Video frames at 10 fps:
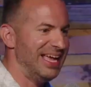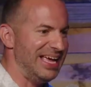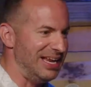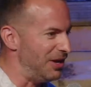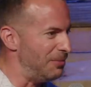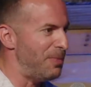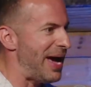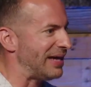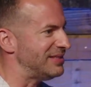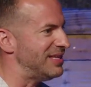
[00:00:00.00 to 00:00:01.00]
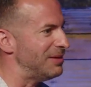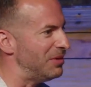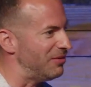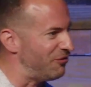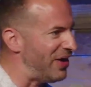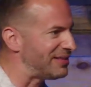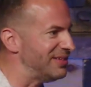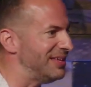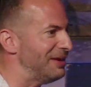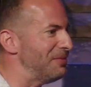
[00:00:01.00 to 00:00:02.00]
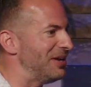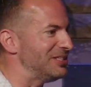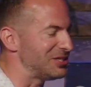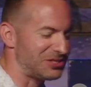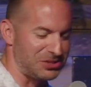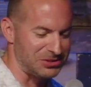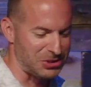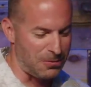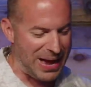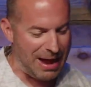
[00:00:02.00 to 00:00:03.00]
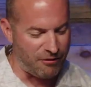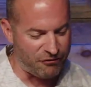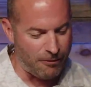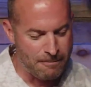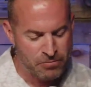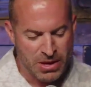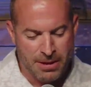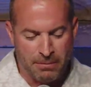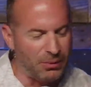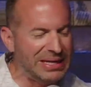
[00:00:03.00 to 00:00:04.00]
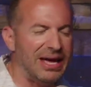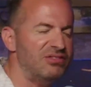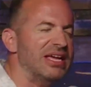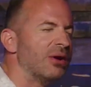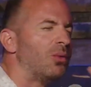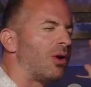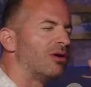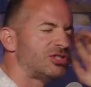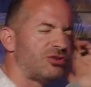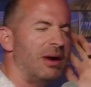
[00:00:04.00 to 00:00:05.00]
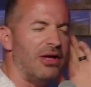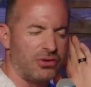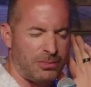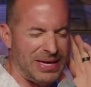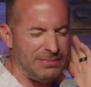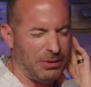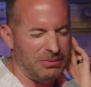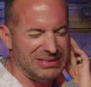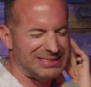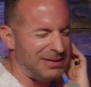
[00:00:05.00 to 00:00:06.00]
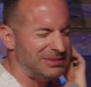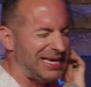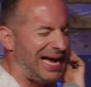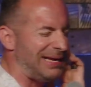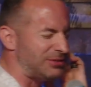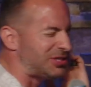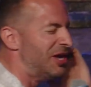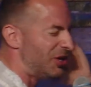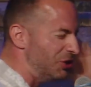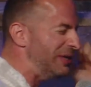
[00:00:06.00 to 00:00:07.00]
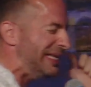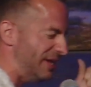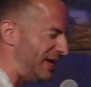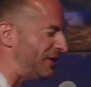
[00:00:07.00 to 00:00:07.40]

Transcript: And it impacted them and infected them and it's just so, so powerful. But we love to hear words from other people, but sometimes you need to